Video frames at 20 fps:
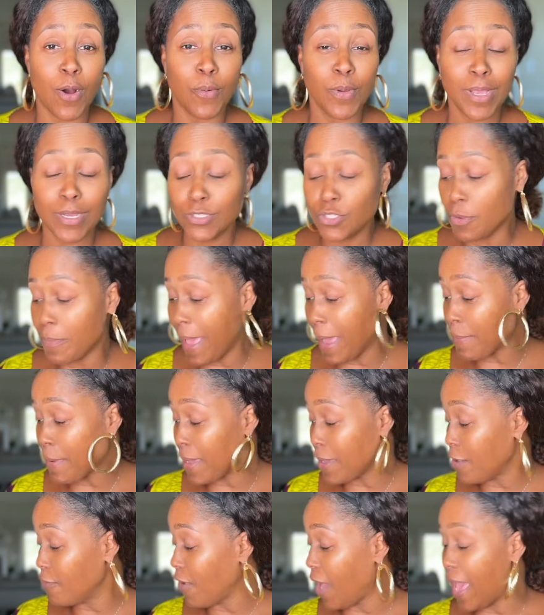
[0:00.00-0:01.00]
We're gonna do a MAC
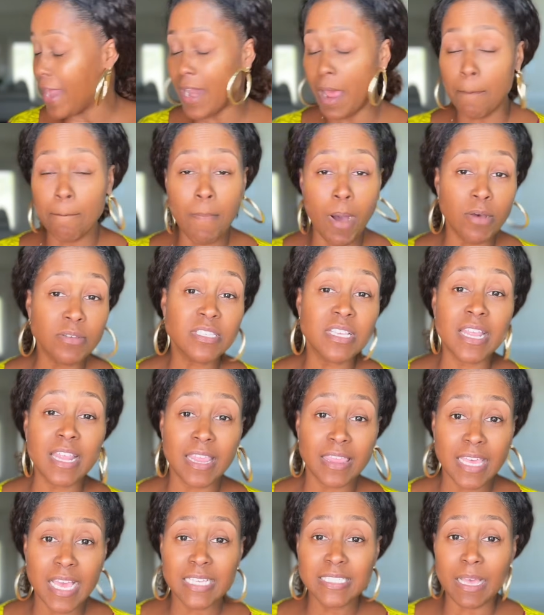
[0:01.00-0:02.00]
makeover, and most of the
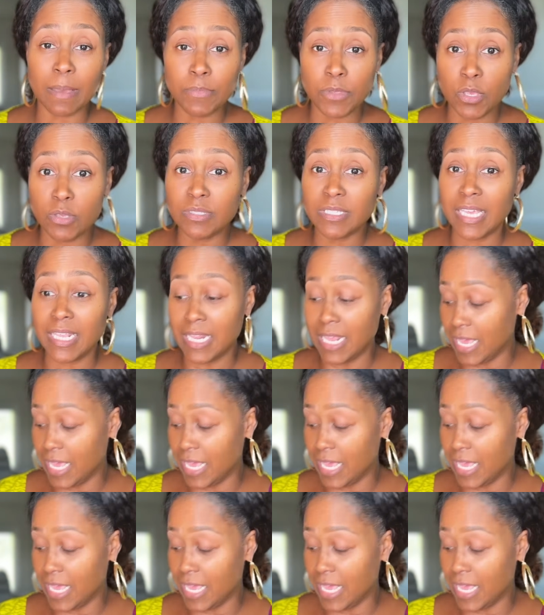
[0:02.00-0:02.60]
things I'm using